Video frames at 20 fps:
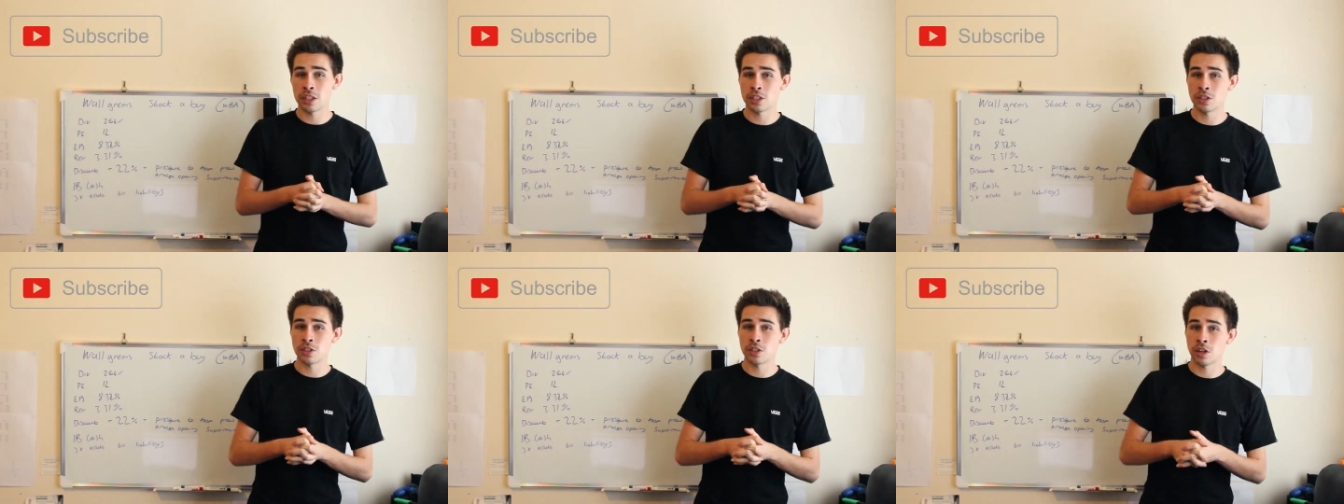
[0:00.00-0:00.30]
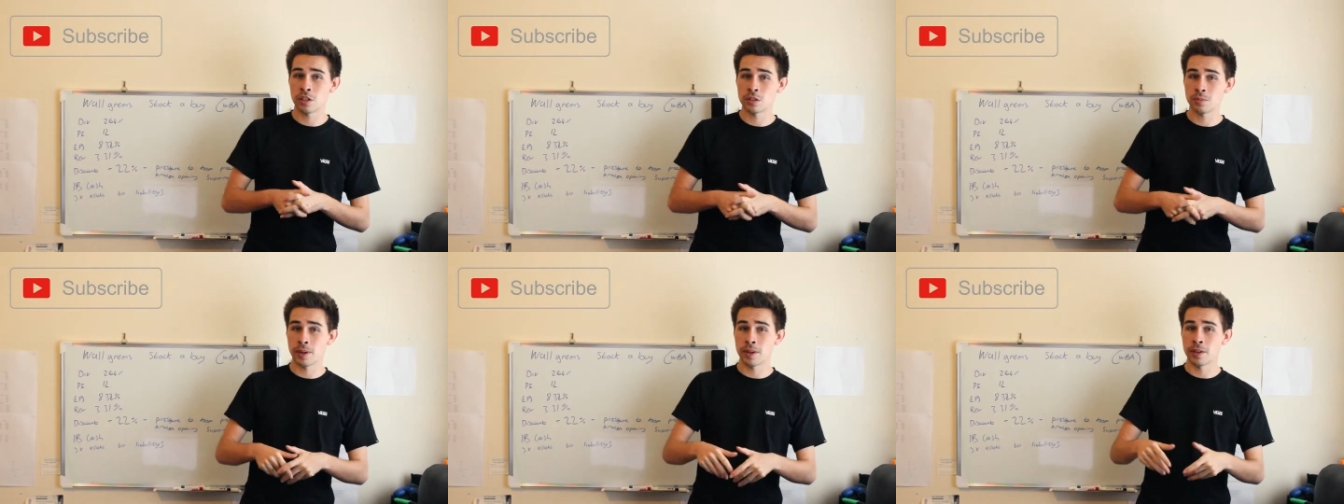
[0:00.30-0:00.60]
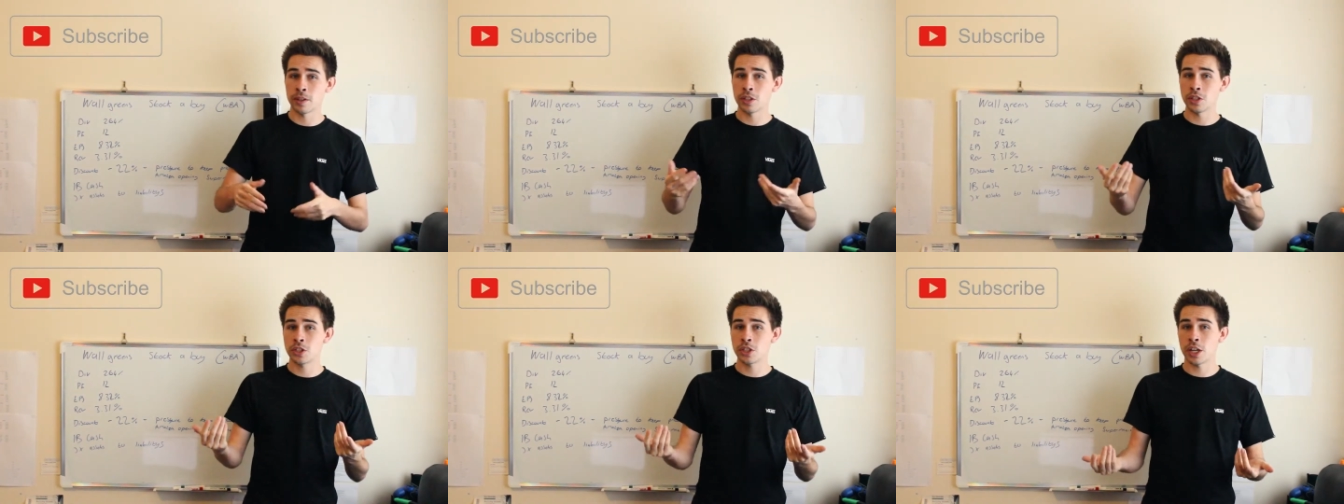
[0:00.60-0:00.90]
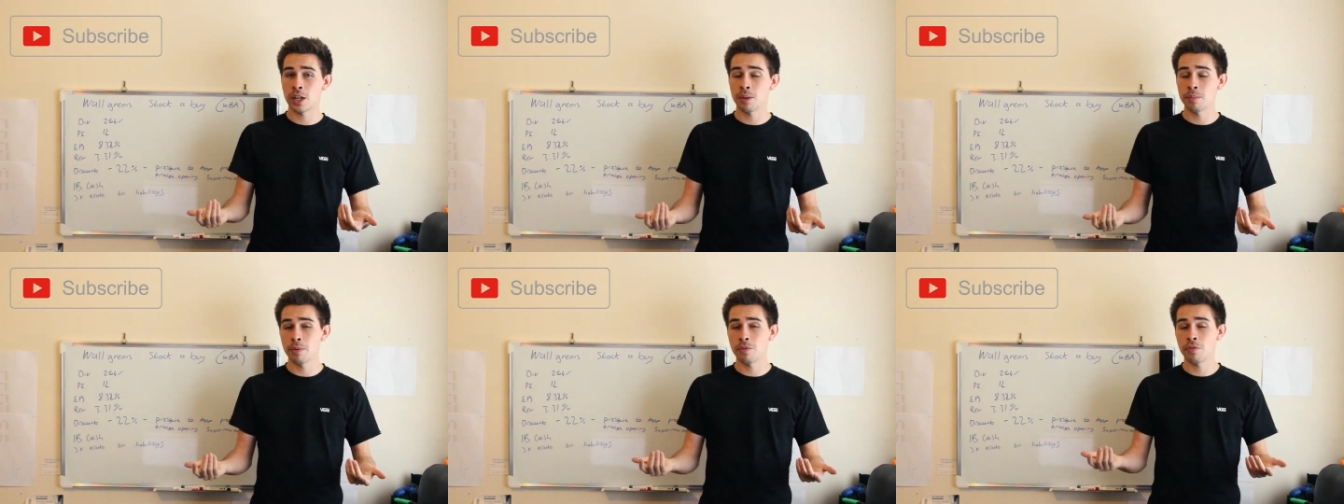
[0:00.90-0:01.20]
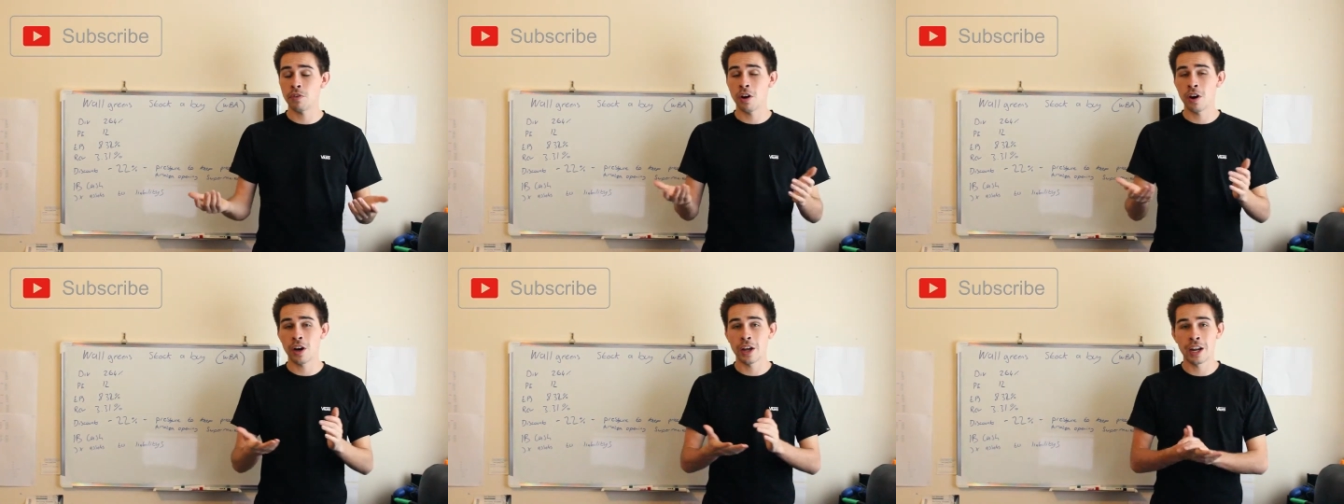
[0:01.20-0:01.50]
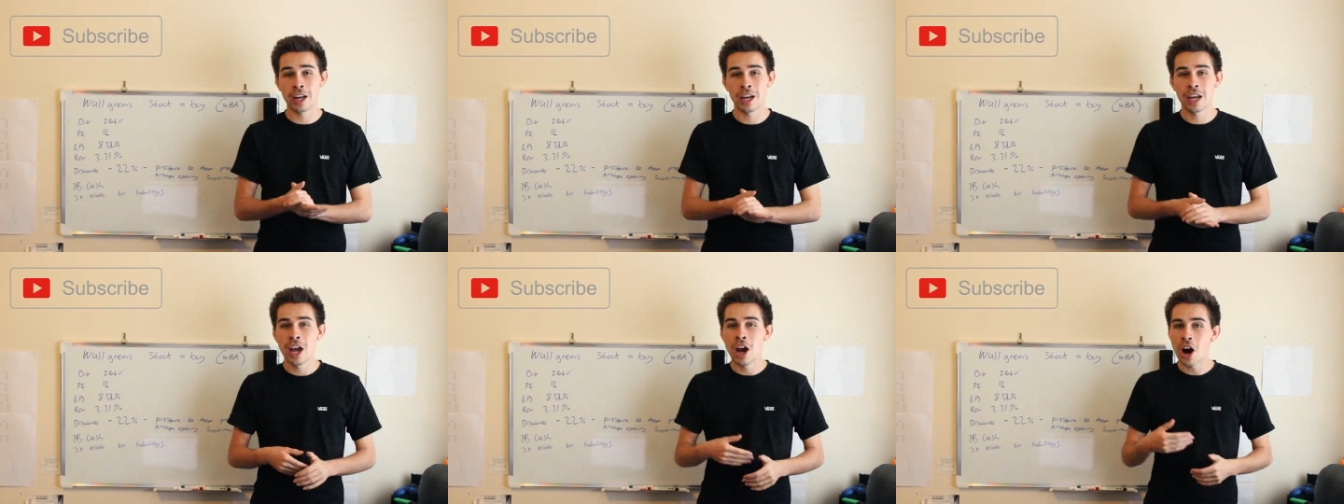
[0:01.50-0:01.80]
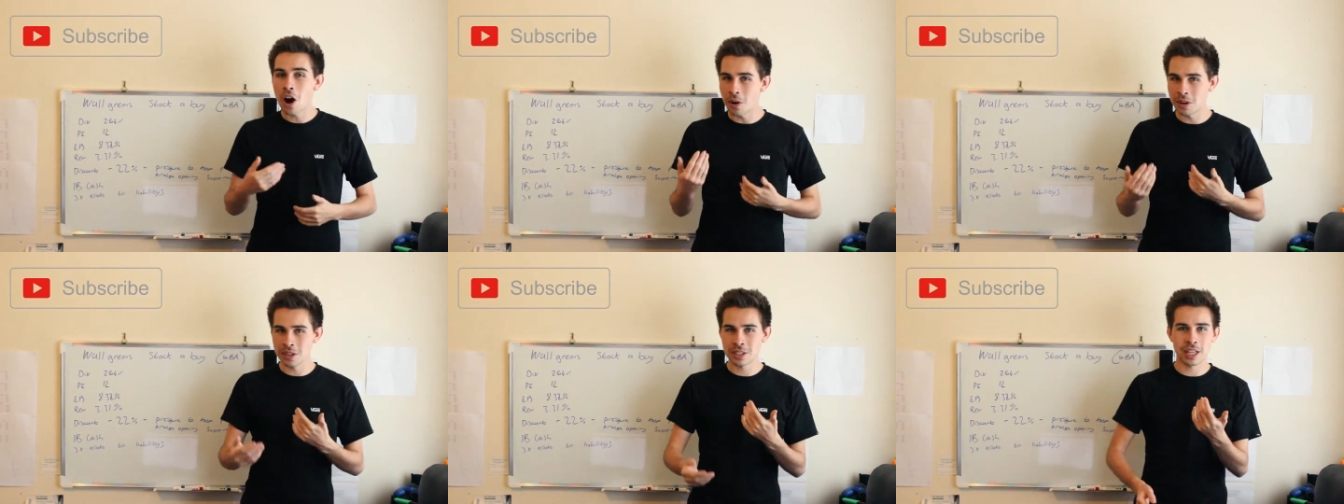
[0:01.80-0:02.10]
actually talked about on this channel before, and I
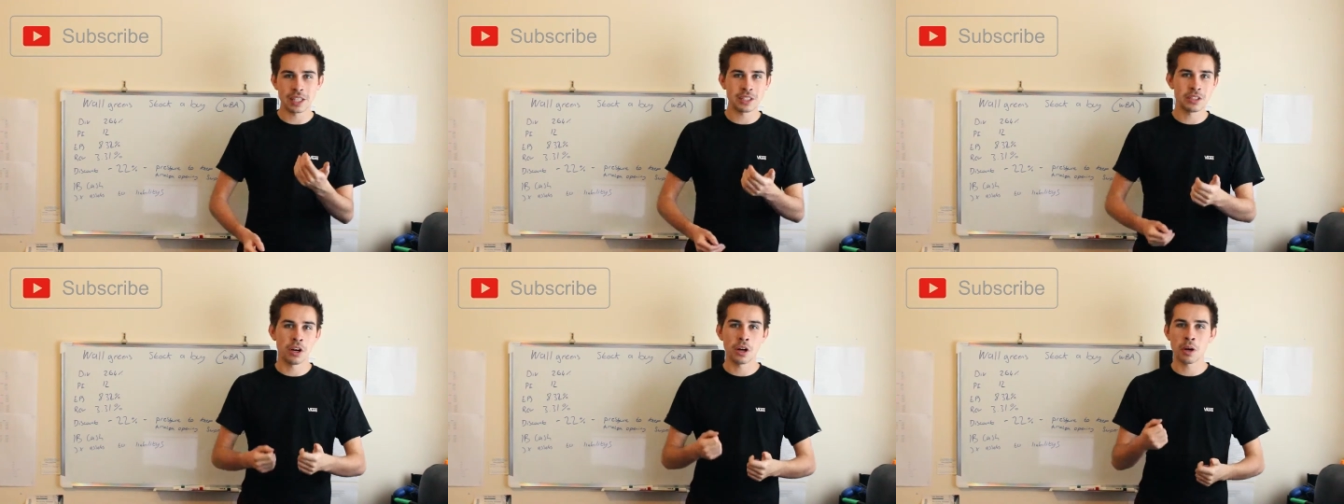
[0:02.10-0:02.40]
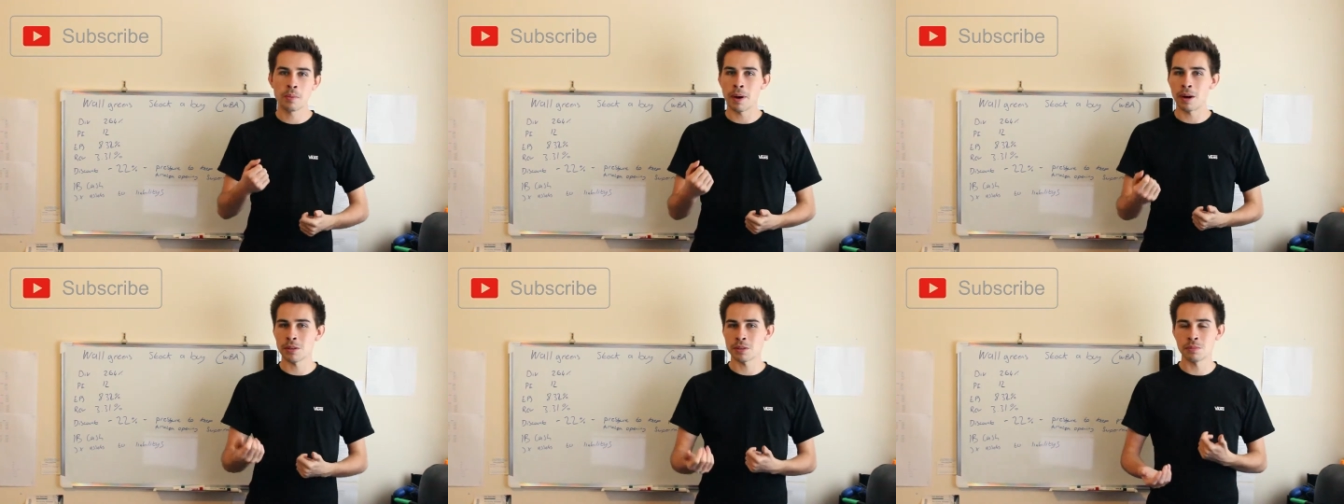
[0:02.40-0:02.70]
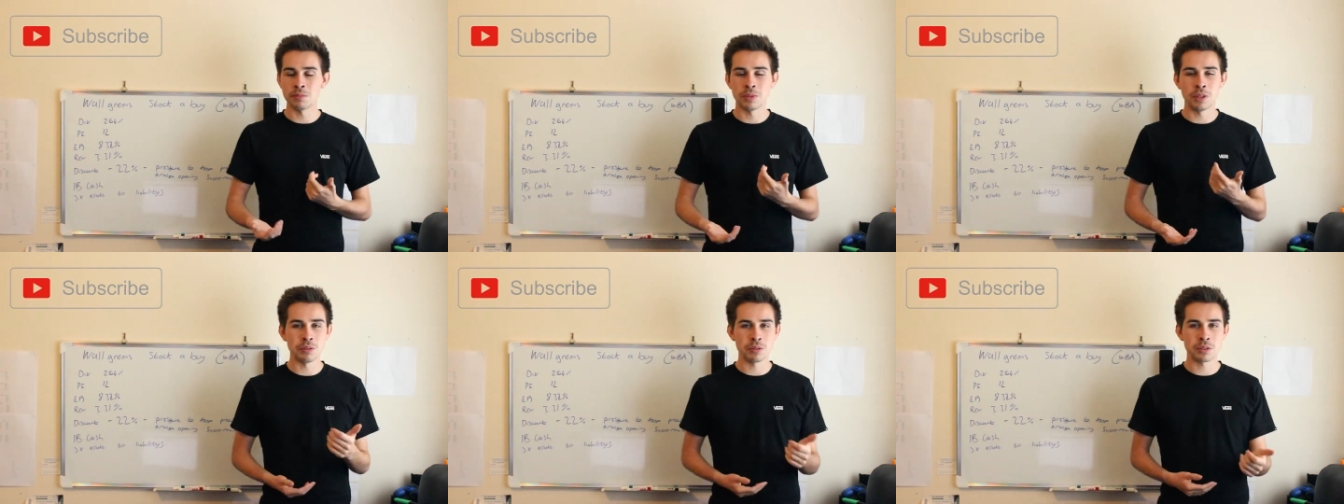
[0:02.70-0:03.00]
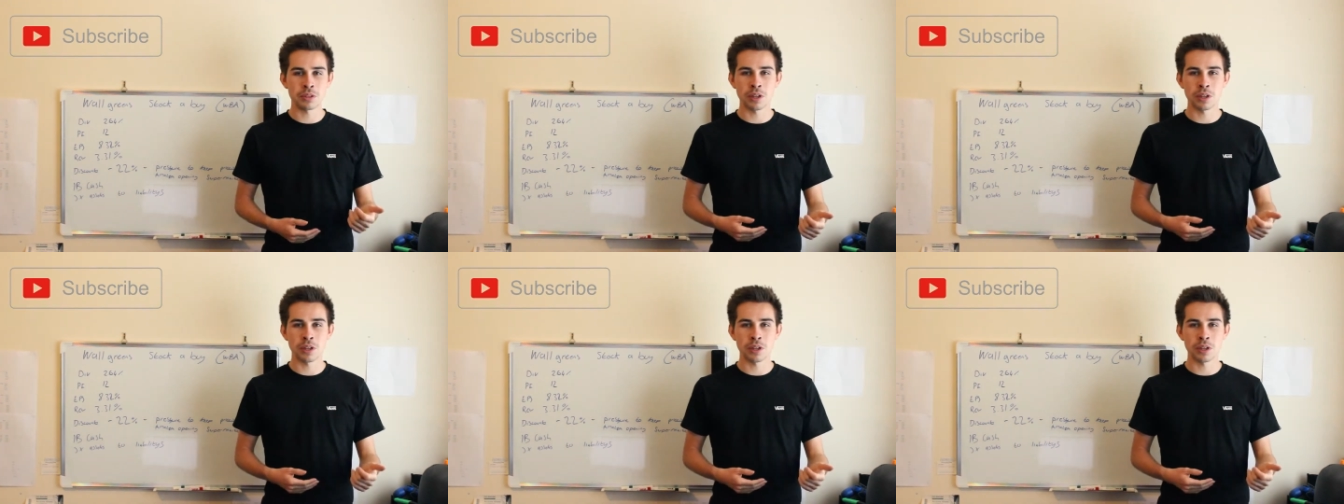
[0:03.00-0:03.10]
always like to talk about some new